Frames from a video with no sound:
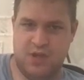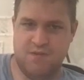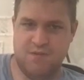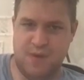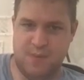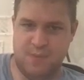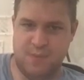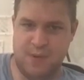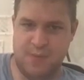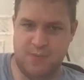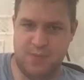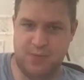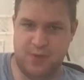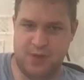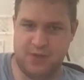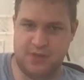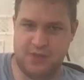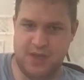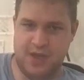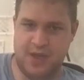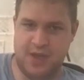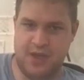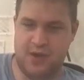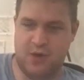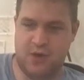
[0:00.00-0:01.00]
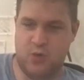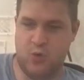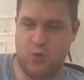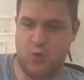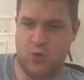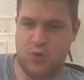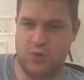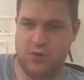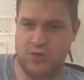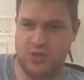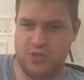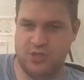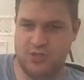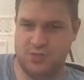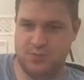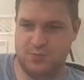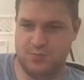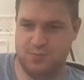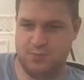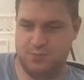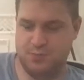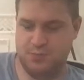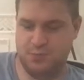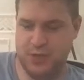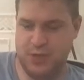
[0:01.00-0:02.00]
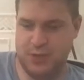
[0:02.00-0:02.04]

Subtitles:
I've met people like that. Or there's